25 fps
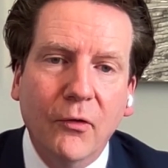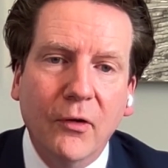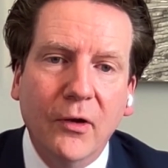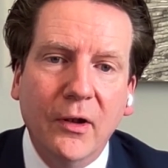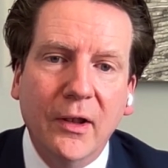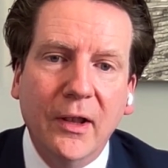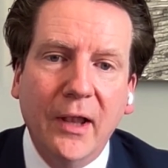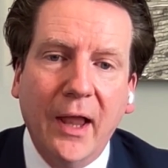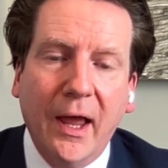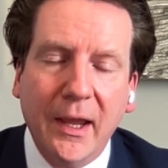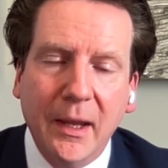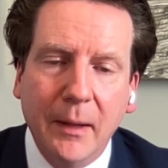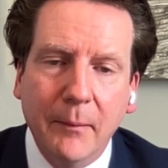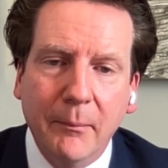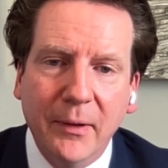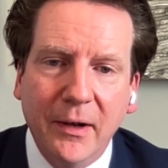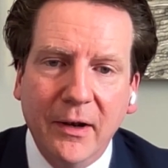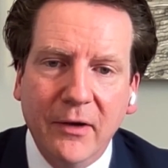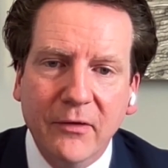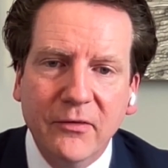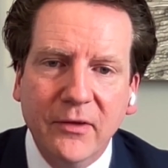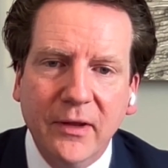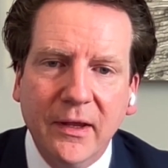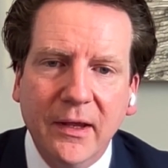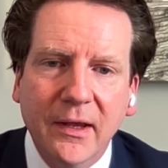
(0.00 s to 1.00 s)

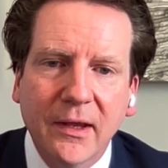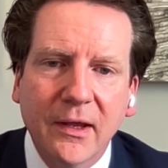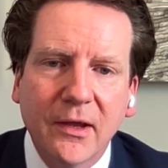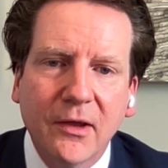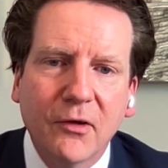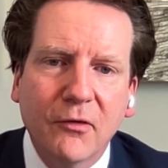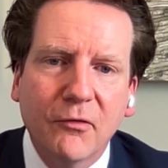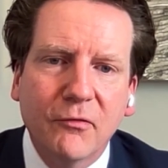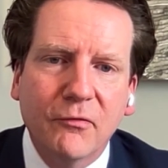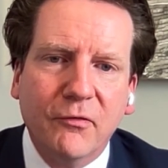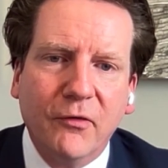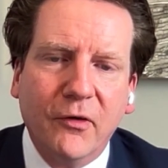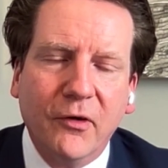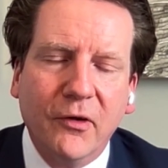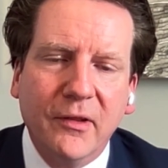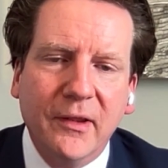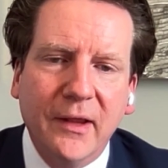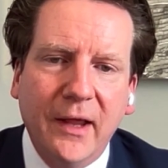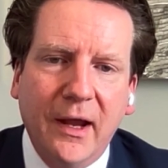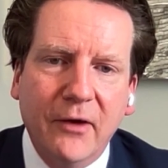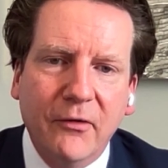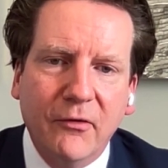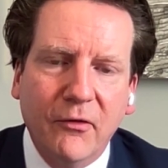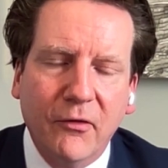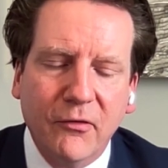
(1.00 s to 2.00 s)
liability for the
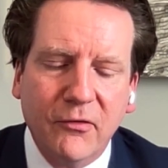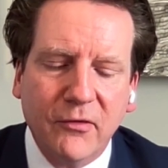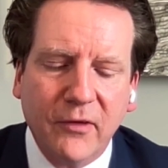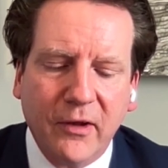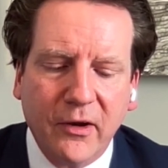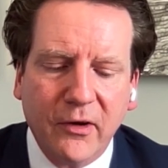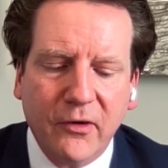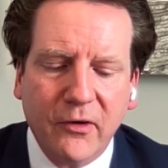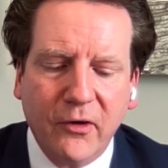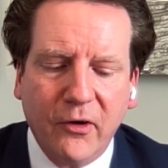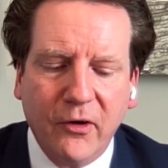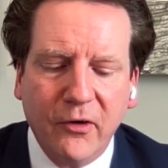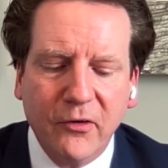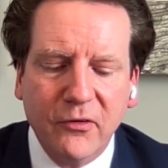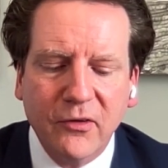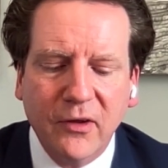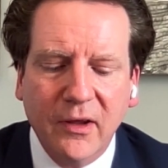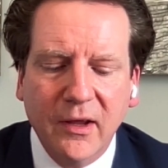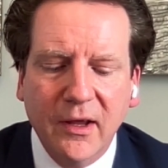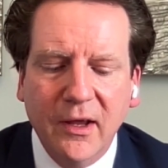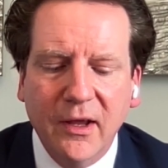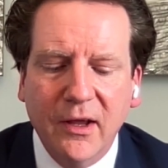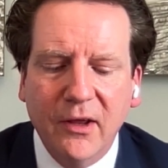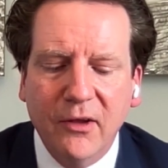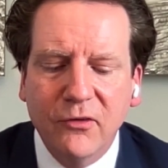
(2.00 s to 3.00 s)
errors that occurred,
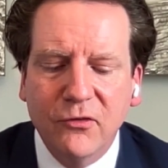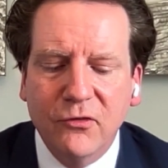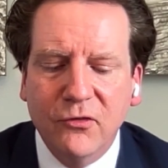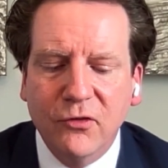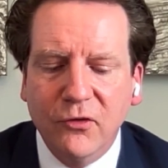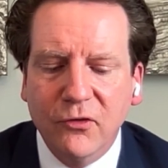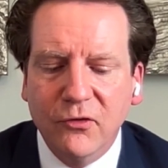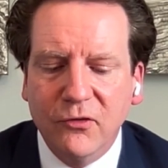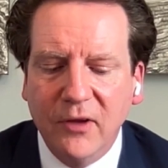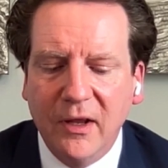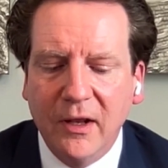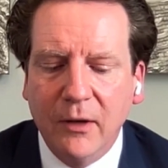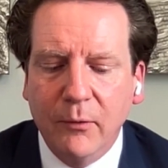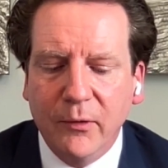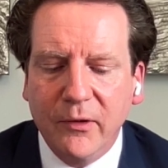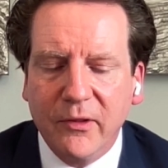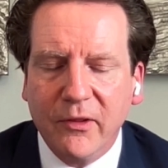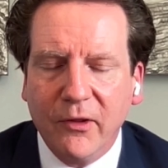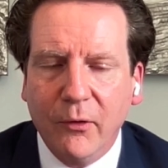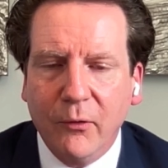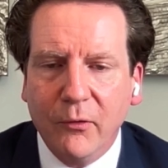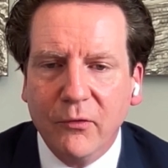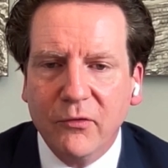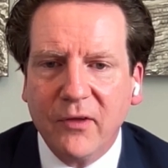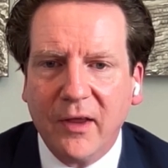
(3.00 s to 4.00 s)
to deal with
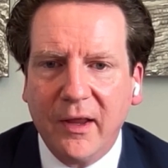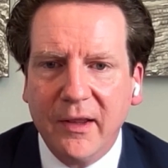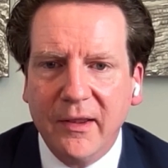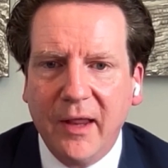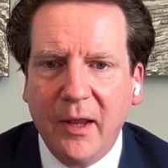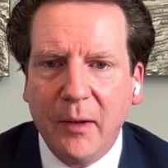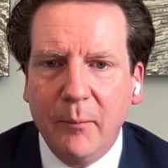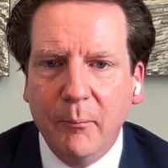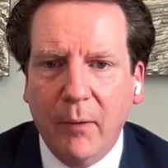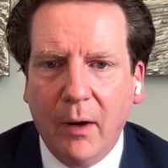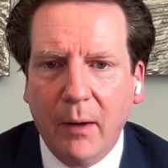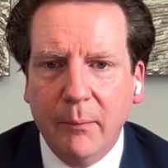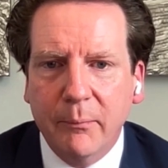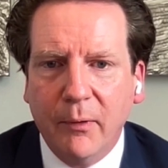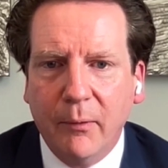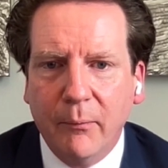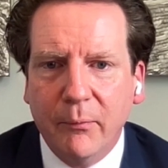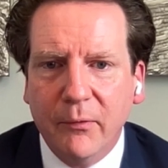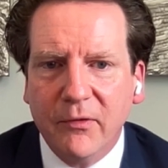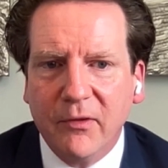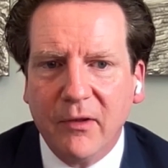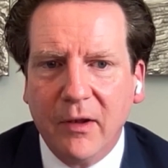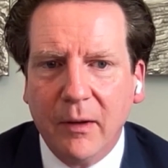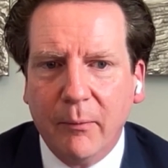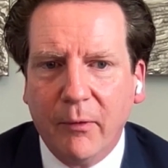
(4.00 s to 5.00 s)
those and then mop up
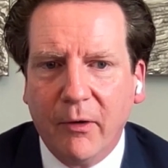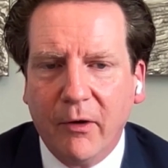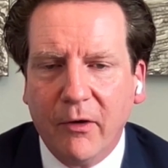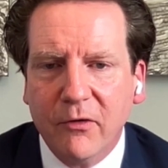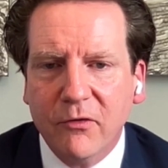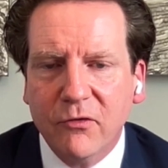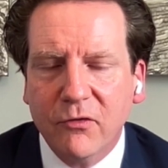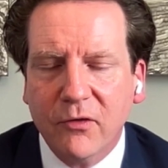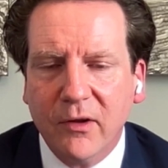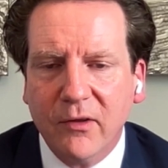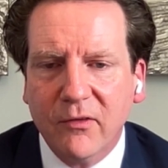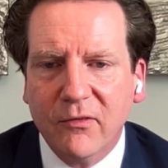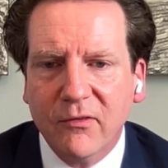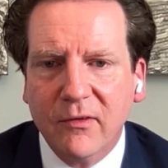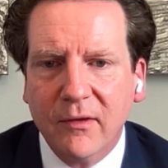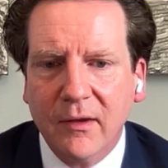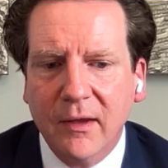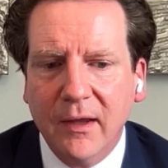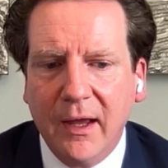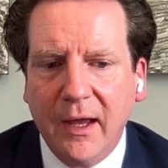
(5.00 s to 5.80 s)
with the laboratories.